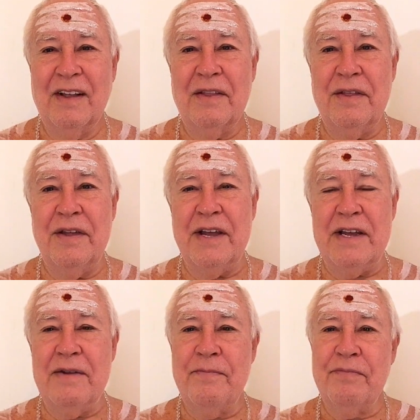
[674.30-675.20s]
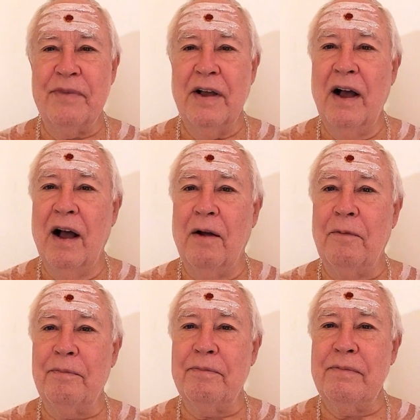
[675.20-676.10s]
the uh,
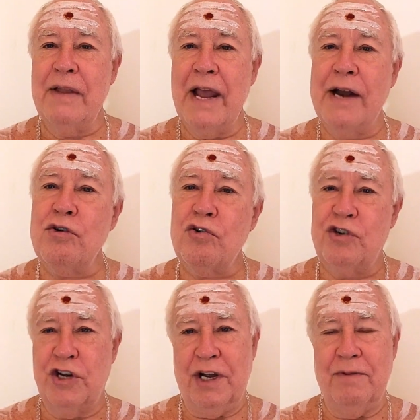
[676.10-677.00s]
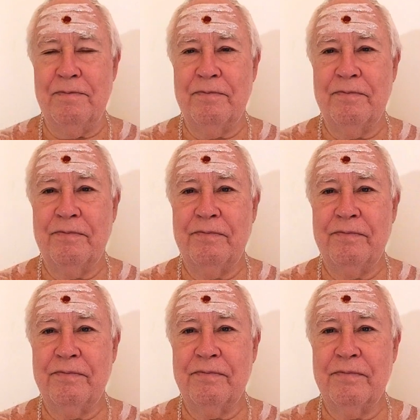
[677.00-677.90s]
energy,
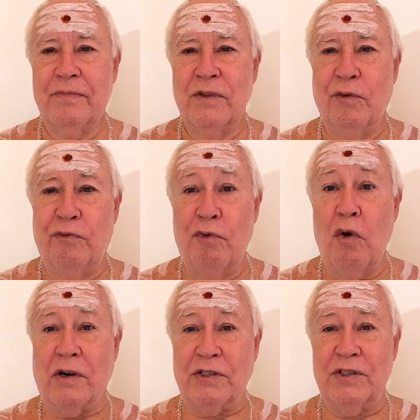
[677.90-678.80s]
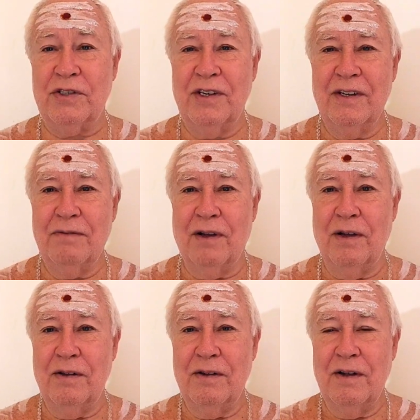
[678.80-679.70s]
the force,
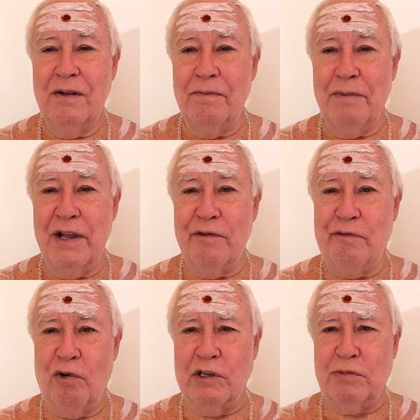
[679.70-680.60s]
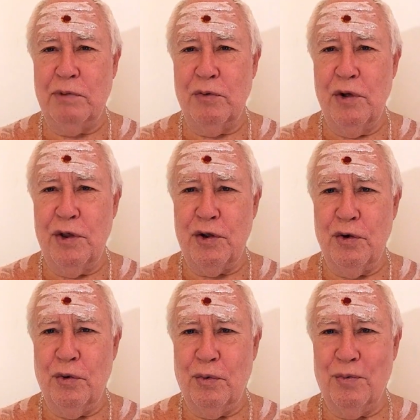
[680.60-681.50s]
huh? May the force be with
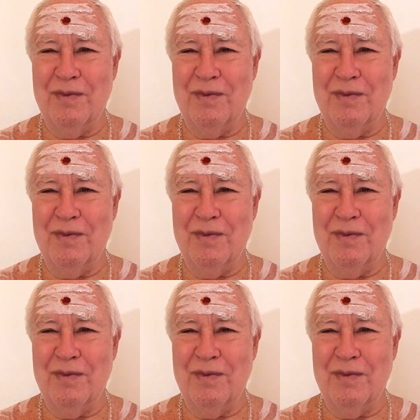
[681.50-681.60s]
you.